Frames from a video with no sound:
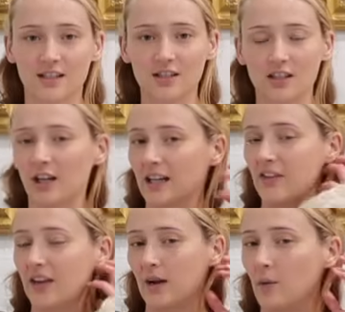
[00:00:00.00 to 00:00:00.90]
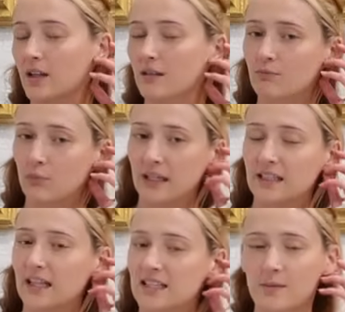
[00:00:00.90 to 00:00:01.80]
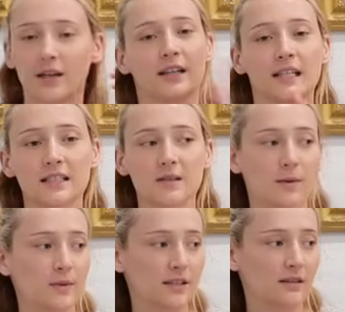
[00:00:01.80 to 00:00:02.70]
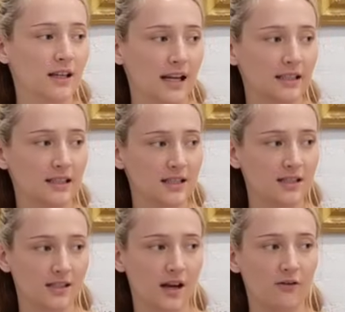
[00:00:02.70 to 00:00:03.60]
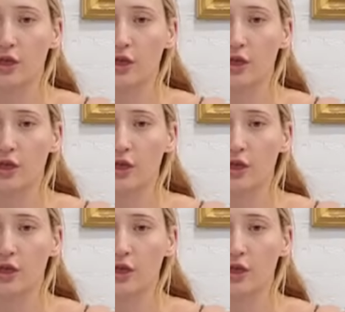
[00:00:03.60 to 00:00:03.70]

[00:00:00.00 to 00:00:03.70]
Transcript: This is the look. I think I want to bring like some earrings and maybe a necklace and stuff.